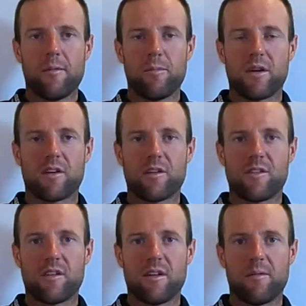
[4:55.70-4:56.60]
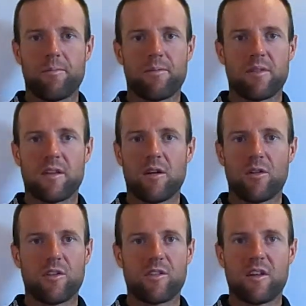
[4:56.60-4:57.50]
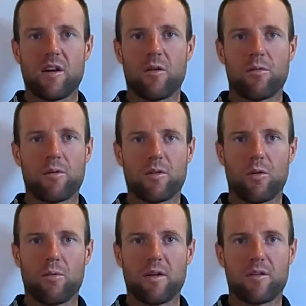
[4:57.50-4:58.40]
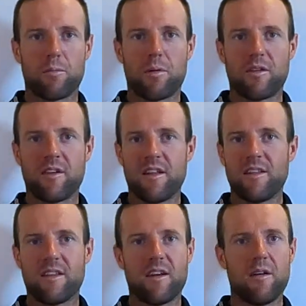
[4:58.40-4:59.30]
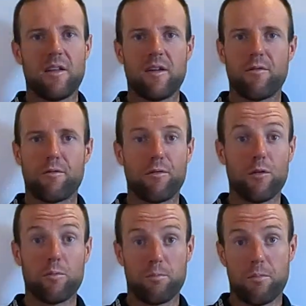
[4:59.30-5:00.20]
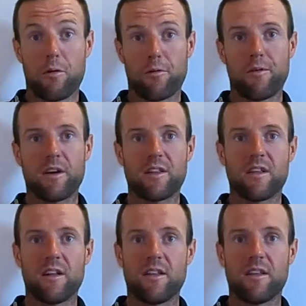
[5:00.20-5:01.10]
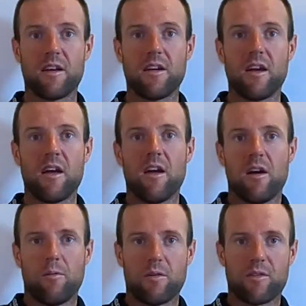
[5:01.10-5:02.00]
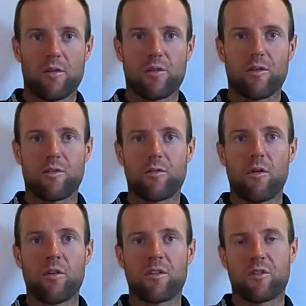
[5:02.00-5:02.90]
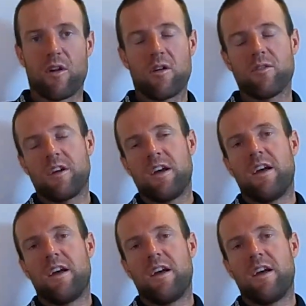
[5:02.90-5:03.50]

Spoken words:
because the others, they was always present, they flew perfect, and they was also strong on the ground.